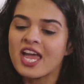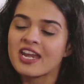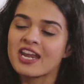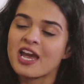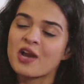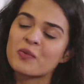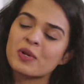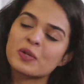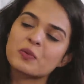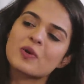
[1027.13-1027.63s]

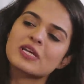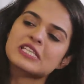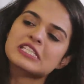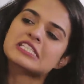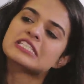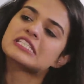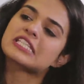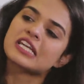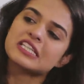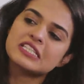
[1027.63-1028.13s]
Now, when one
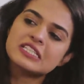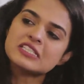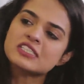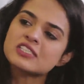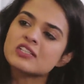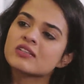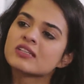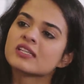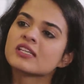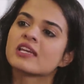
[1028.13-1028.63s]
studies
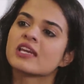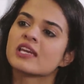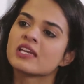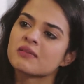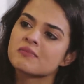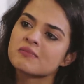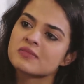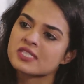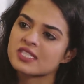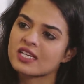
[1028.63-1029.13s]
your
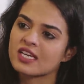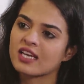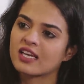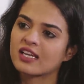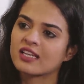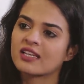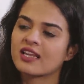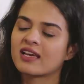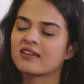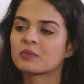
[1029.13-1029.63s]
games,
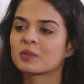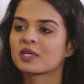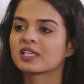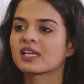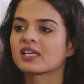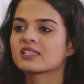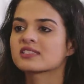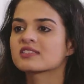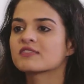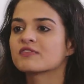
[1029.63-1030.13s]
one
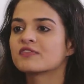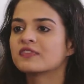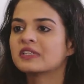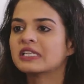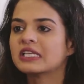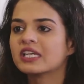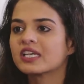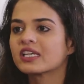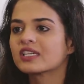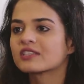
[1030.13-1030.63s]
gets a
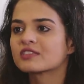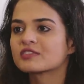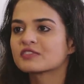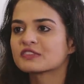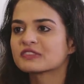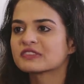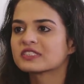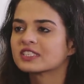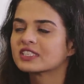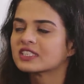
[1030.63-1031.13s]
feeling of,
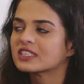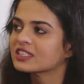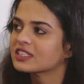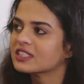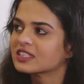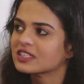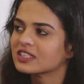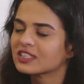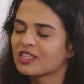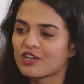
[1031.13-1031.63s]

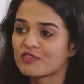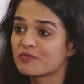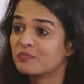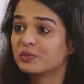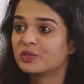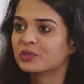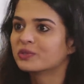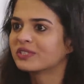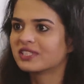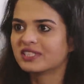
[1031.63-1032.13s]
of
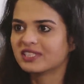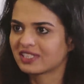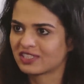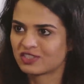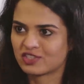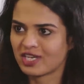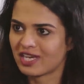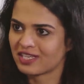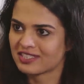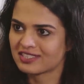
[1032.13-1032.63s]
beauty in
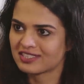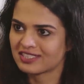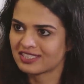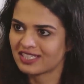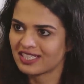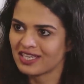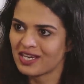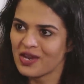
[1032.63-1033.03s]
chess.